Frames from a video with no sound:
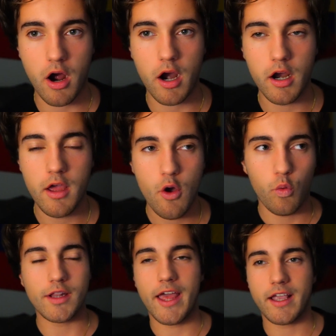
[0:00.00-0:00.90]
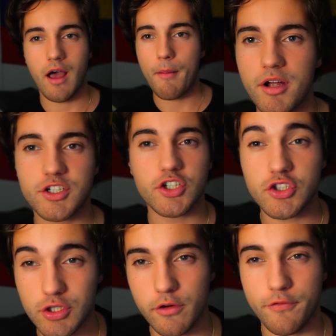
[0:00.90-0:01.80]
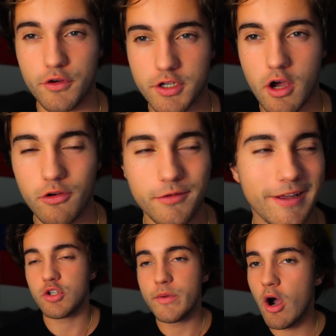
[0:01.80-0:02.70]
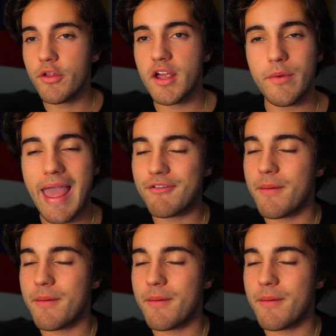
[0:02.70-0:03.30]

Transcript: bar where like a bunch of surfers go. So we go there, we